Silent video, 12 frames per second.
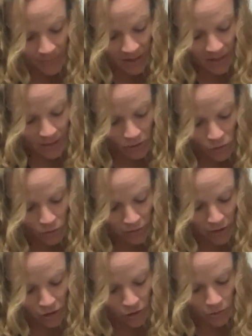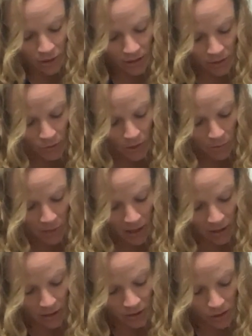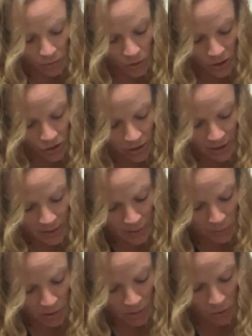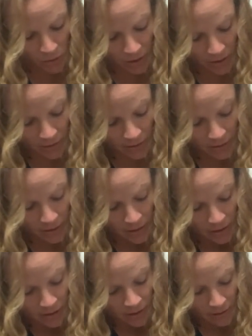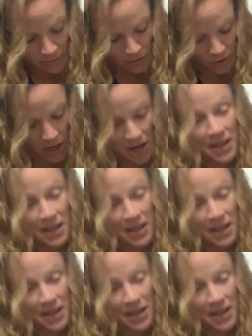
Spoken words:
Okay, so hopefully you're doing this with me and not just watching, because it's pretty boring if you're